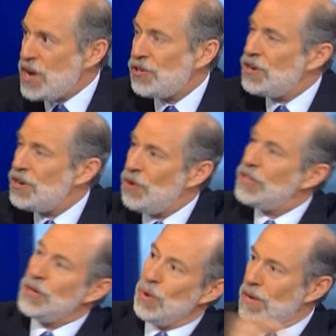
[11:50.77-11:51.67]
should know that
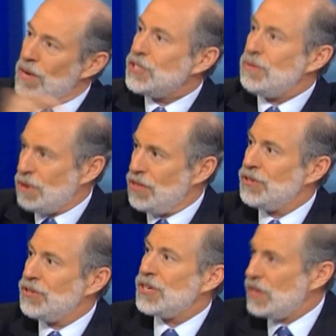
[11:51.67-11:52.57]
there were Muslim
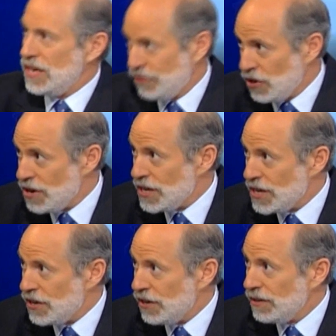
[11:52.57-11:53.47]
brothers at the iftar
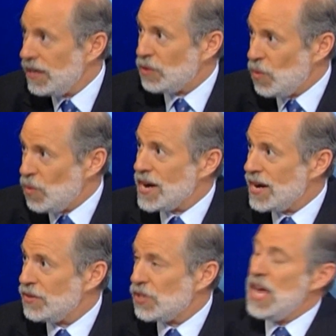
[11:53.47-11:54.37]
dinner at the White
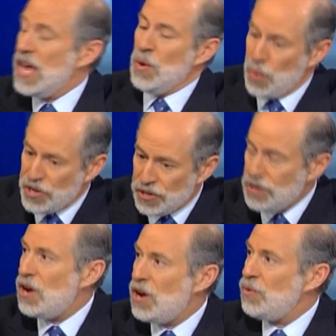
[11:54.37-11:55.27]
House. We should
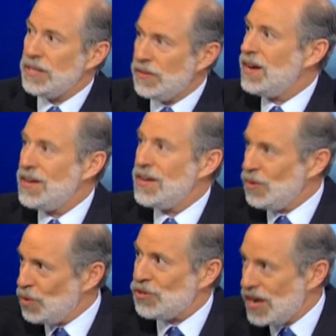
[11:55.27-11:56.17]
know that the guy that
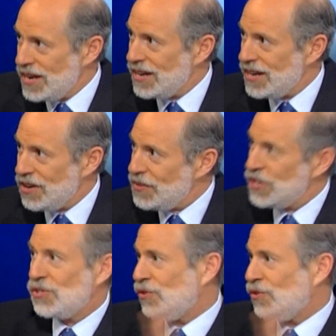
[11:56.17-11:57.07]
we're sending on
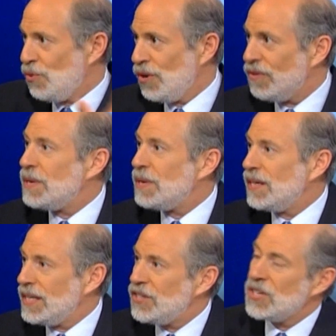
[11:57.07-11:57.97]
this tour of the
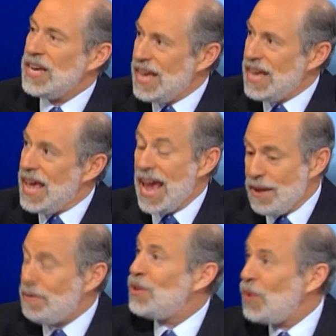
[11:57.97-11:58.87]
Middle East,
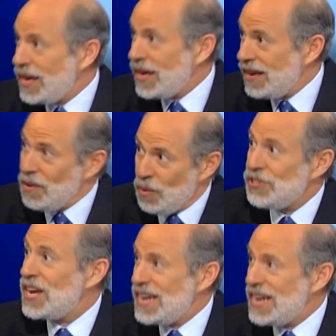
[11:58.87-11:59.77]
and by the way, we're
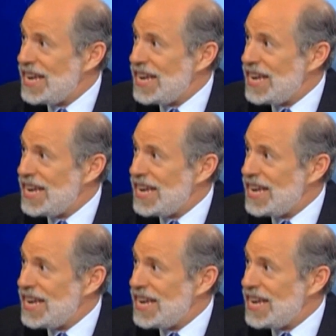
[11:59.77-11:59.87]
sending